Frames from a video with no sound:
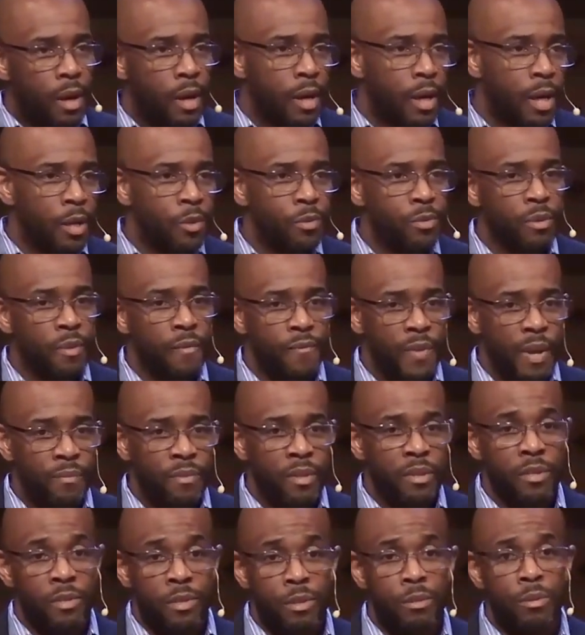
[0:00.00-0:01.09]

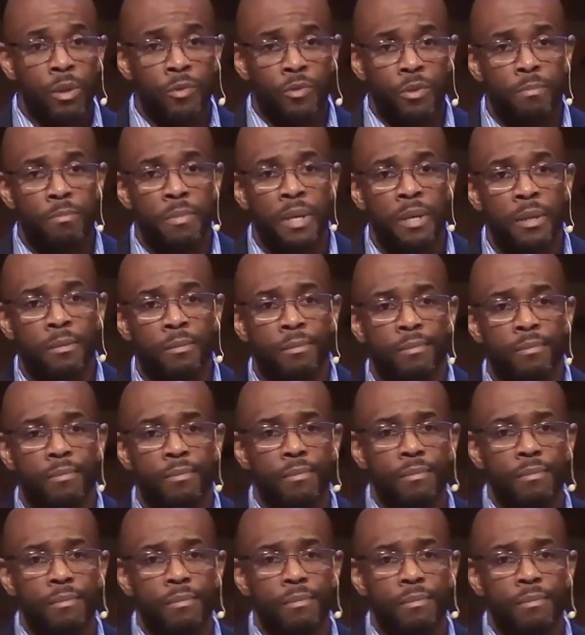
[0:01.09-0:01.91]
150 to 200 men.